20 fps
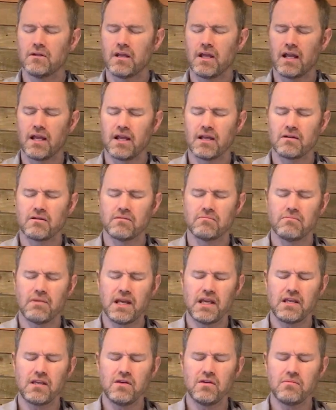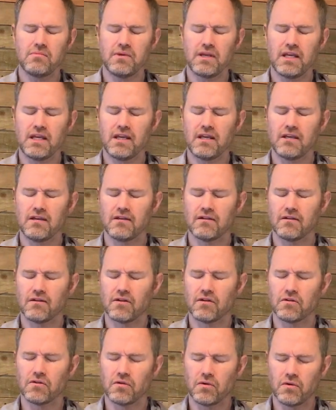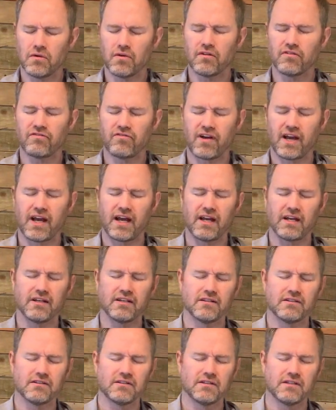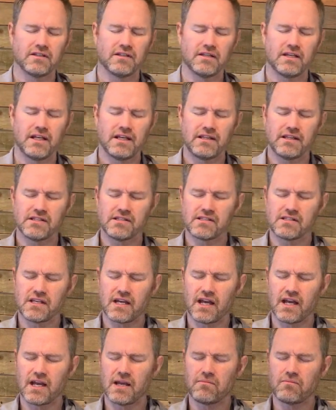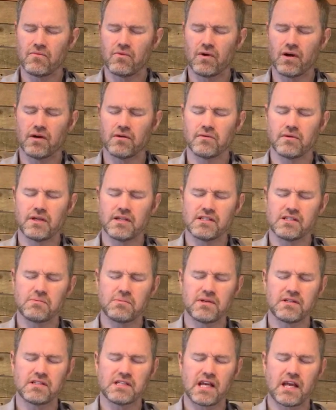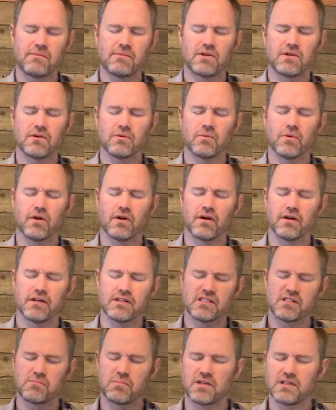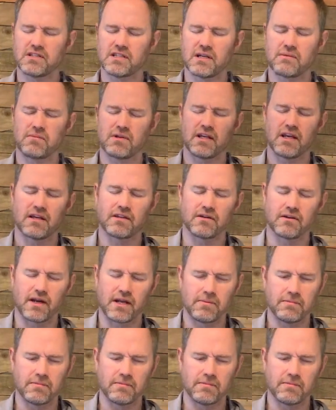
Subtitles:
and may you be glorified in this time where we spend time in your word and spend time together.